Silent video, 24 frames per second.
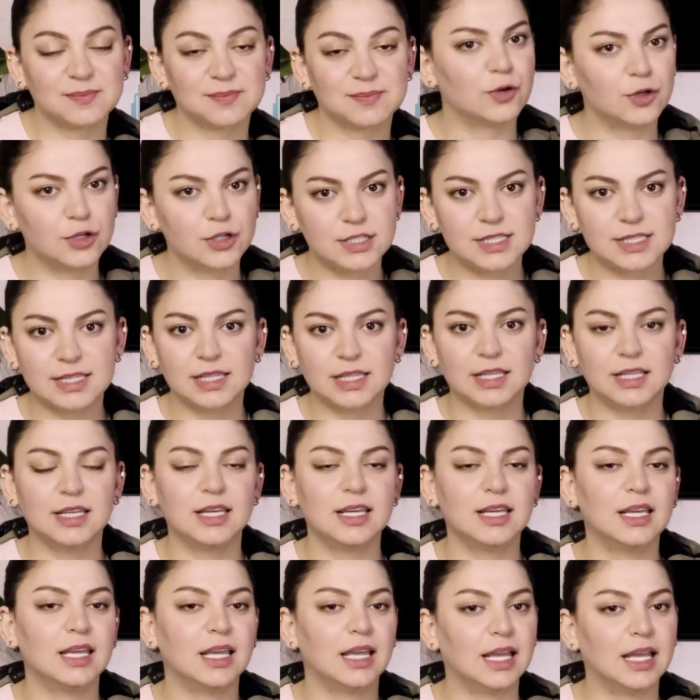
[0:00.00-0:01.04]

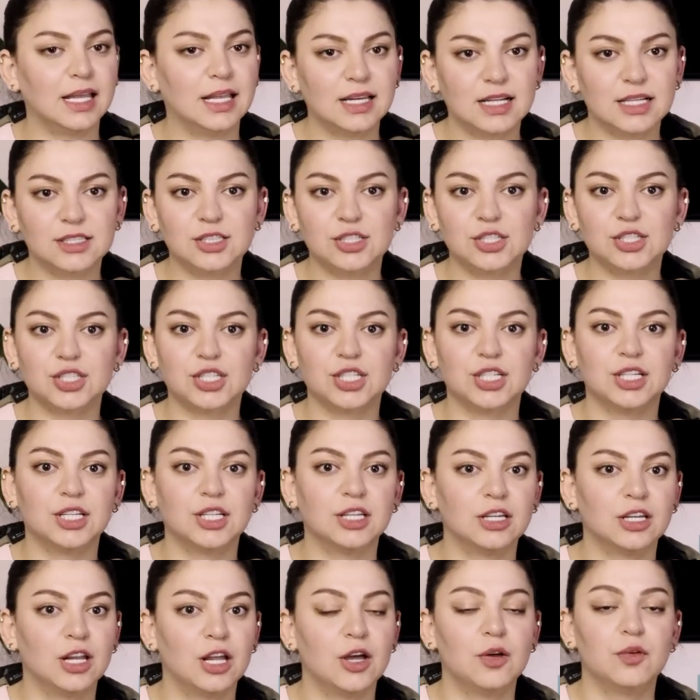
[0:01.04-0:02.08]
Firstly, in
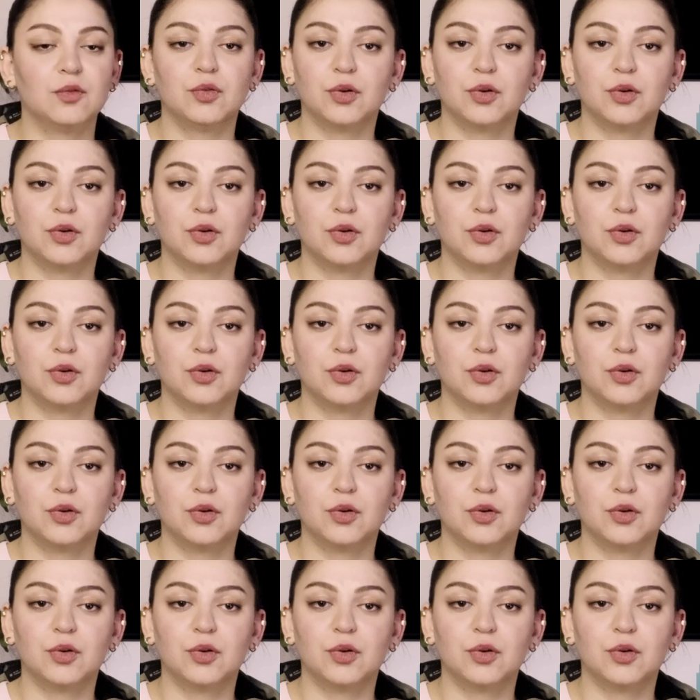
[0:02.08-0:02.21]
addition,